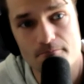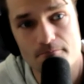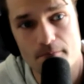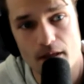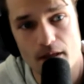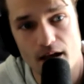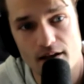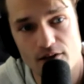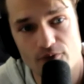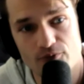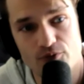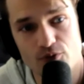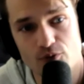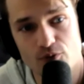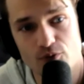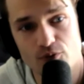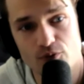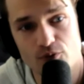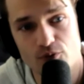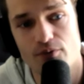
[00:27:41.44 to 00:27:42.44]
And if you
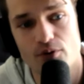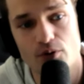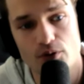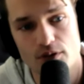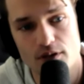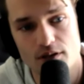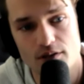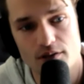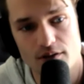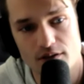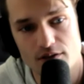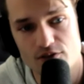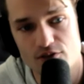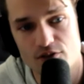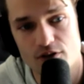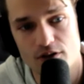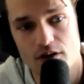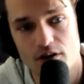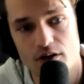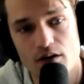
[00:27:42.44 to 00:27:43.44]
never think that it's
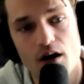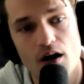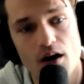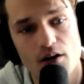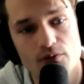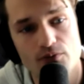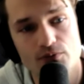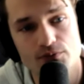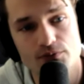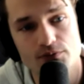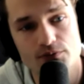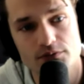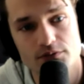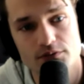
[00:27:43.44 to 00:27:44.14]
good enough,